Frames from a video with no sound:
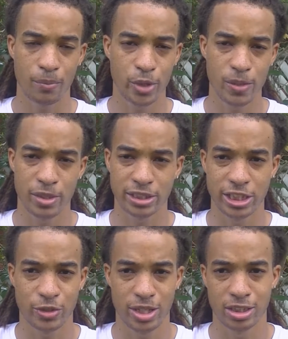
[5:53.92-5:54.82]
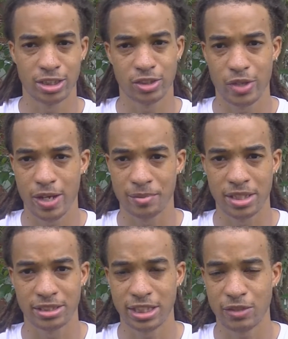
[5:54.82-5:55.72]
pretty much they're trying to describe
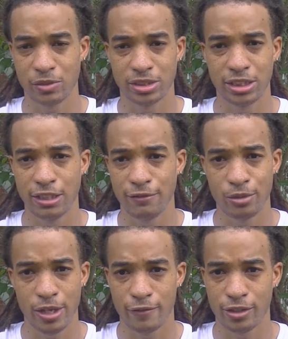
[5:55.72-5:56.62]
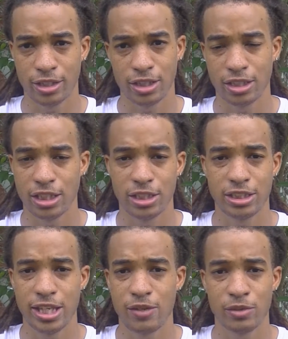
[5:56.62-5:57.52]
that Satan wants to give you everything.
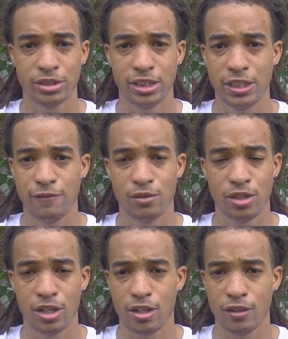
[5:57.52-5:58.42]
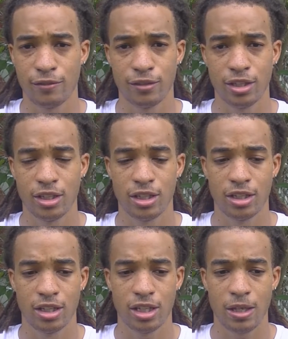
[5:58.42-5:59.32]
Satan wants to give you love,
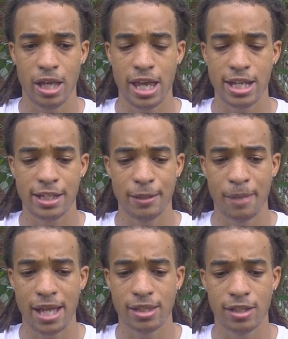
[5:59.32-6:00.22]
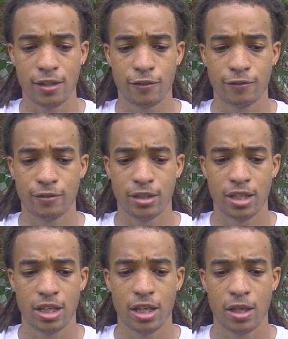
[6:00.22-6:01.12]
and by love,
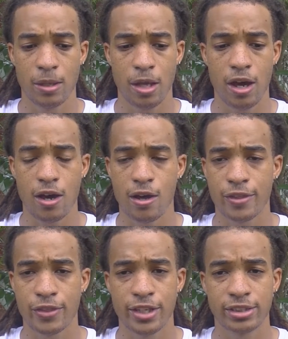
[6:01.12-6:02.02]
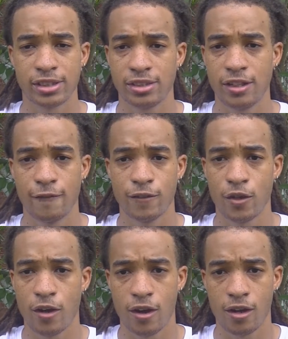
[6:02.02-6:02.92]
all the things of your